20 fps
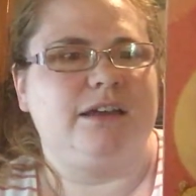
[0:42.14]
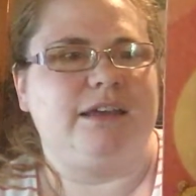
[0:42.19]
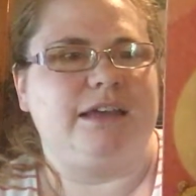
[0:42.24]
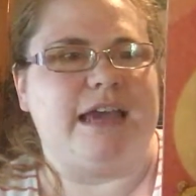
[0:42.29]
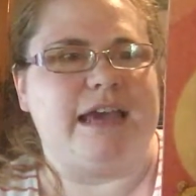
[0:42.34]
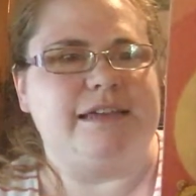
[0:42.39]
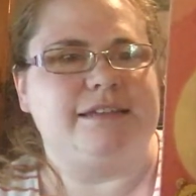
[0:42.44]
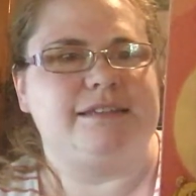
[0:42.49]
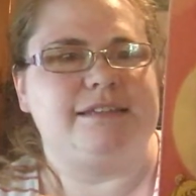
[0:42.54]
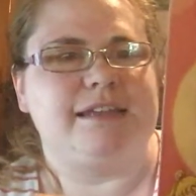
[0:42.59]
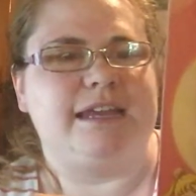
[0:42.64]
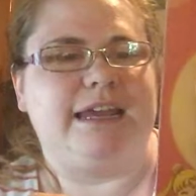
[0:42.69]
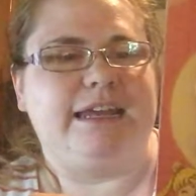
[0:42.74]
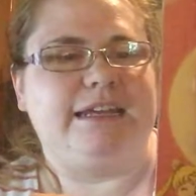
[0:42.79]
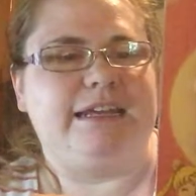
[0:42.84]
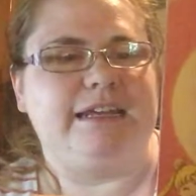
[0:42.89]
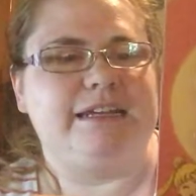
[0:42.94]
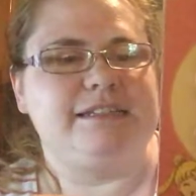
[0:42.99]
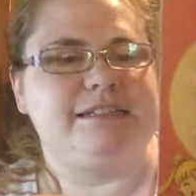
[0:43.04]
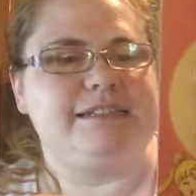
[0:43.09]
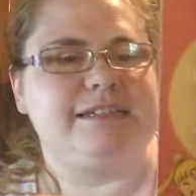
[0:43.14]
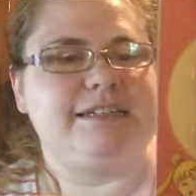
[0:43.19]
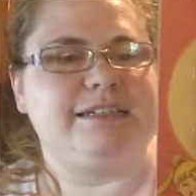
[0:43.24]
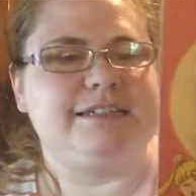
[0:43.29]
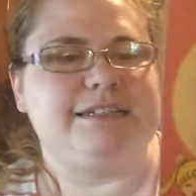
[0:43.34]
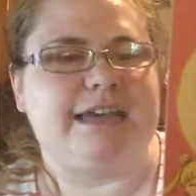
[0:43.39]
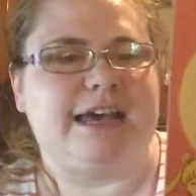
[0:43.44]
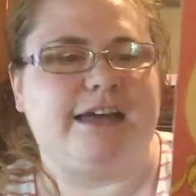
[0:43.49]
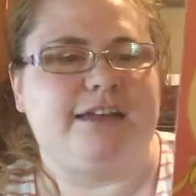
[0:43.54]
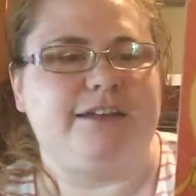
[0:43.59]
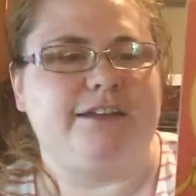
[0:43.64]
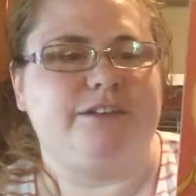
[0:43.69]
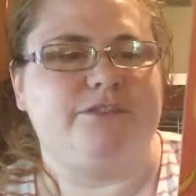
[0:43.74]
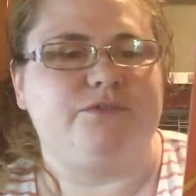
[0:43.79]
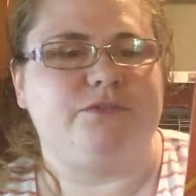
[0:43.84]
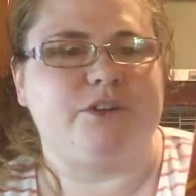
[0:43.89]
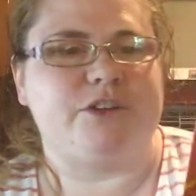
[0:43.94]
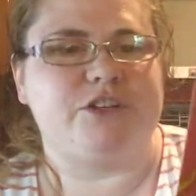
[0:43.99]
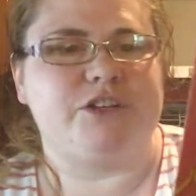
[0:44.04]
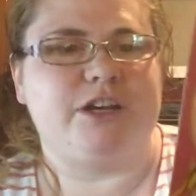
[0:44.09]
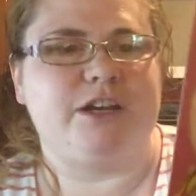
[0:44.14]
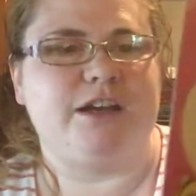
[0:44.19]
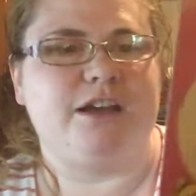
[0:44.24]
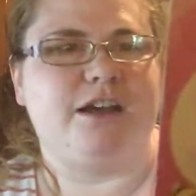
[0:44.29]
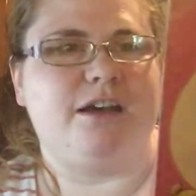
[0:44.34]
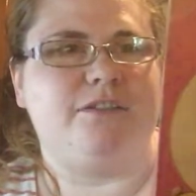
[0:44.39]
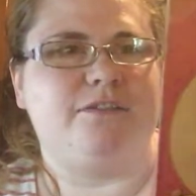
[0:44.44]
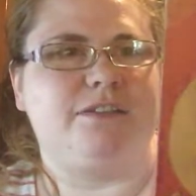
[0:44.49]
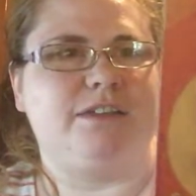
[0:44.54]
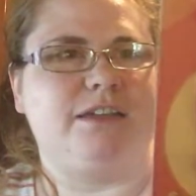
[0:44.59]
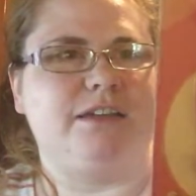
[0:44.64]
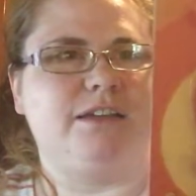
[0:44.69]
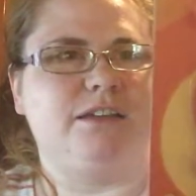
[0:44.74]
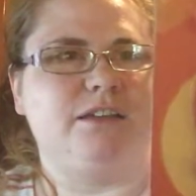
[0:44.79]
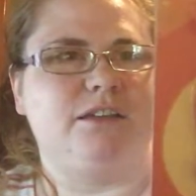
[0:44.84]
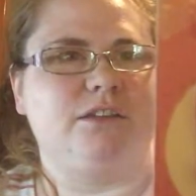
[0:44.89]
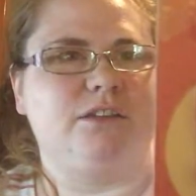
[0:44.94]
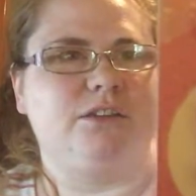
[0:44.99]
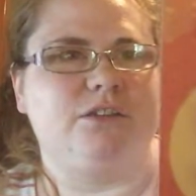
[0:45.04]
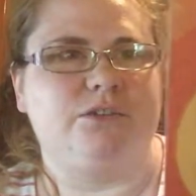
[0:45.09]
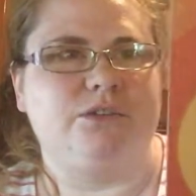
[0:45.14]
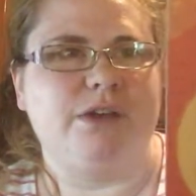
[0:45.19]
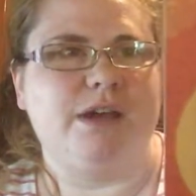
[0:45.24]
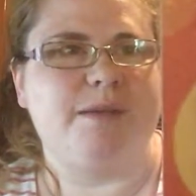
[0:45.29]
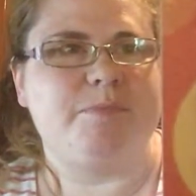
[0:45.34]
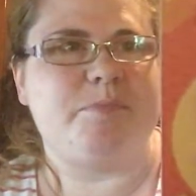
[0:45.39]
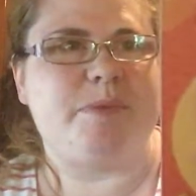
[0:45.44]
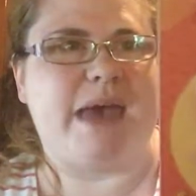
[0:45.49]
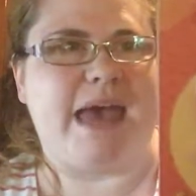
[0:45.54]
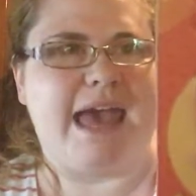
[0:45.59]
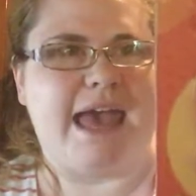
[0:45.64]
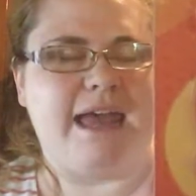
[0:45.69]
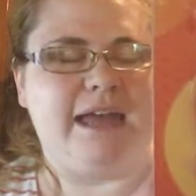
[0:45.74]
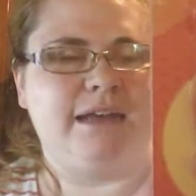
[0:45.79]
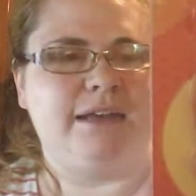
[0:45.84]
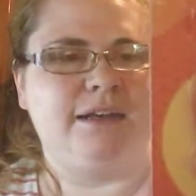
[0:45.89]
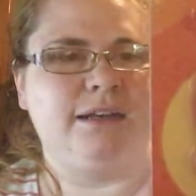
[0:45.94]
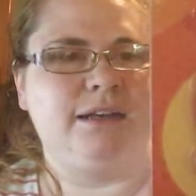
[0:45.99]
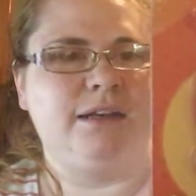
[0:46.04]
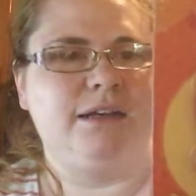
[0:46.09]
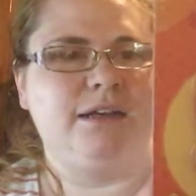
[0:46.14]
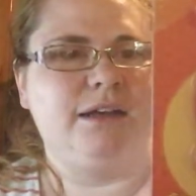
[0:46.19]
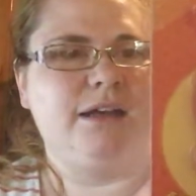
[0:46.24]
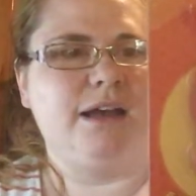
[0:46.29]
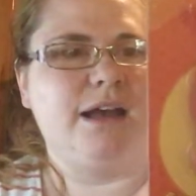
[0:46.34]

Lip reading: yes, it is the Italian version of the Luna pen.